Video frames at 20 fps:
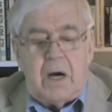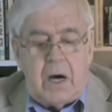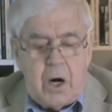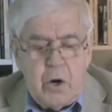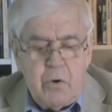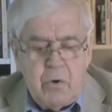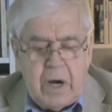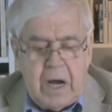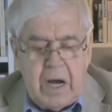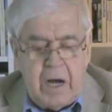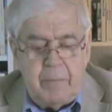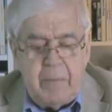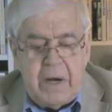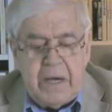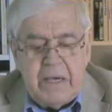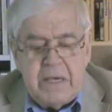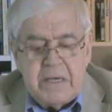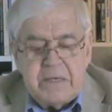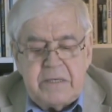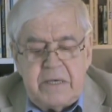How come I
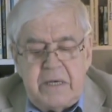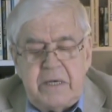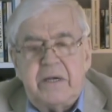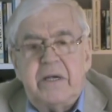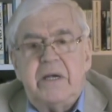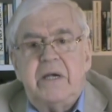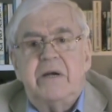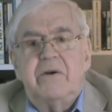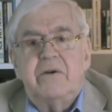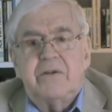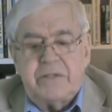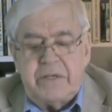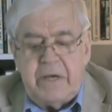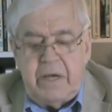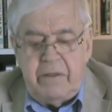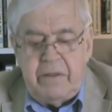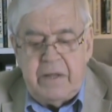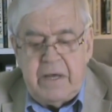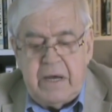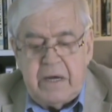can sit here and
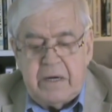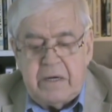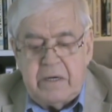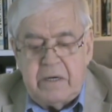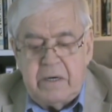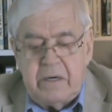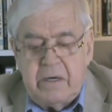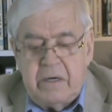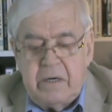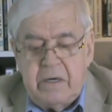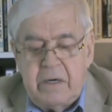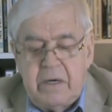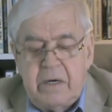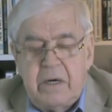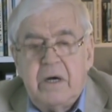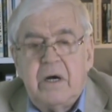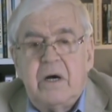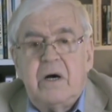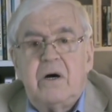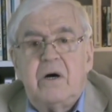say that?
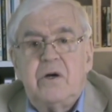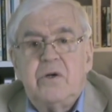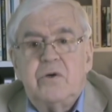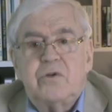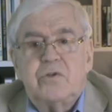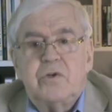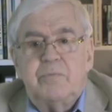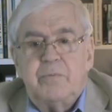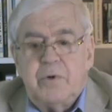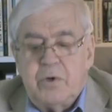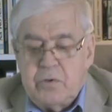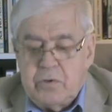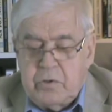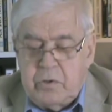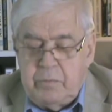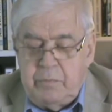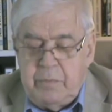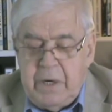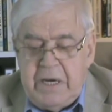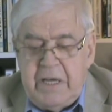Are you supposed
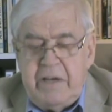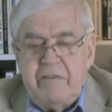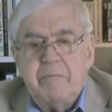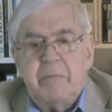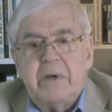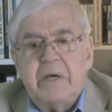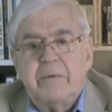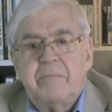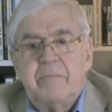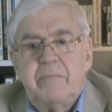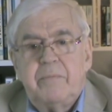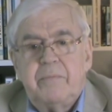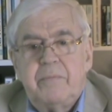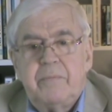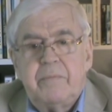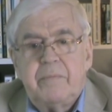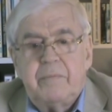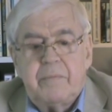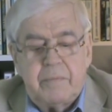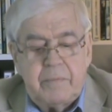to believe me?
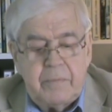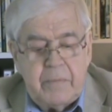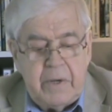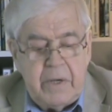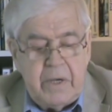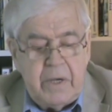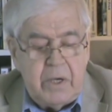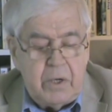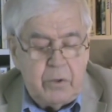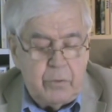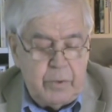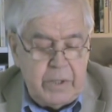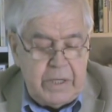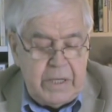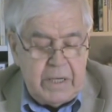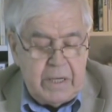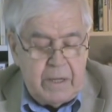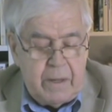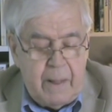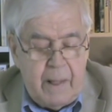
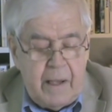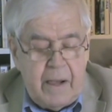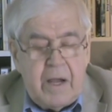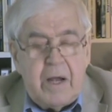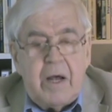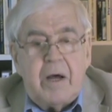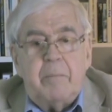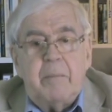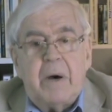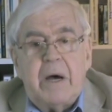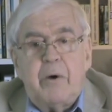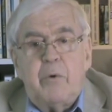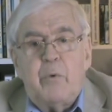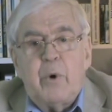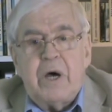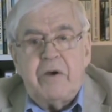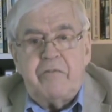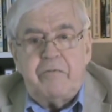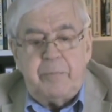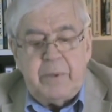We, my
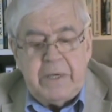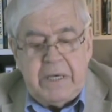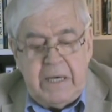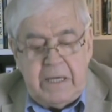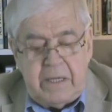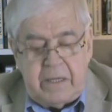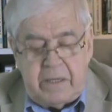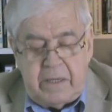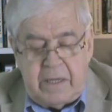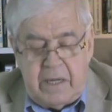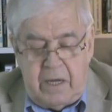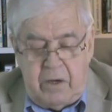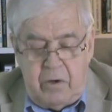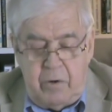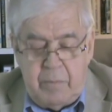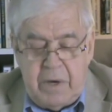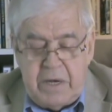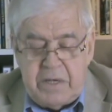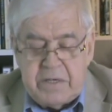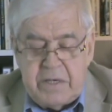wife Birgitta
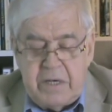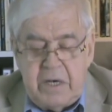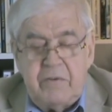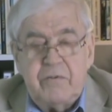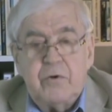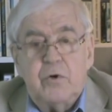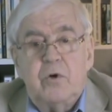and myself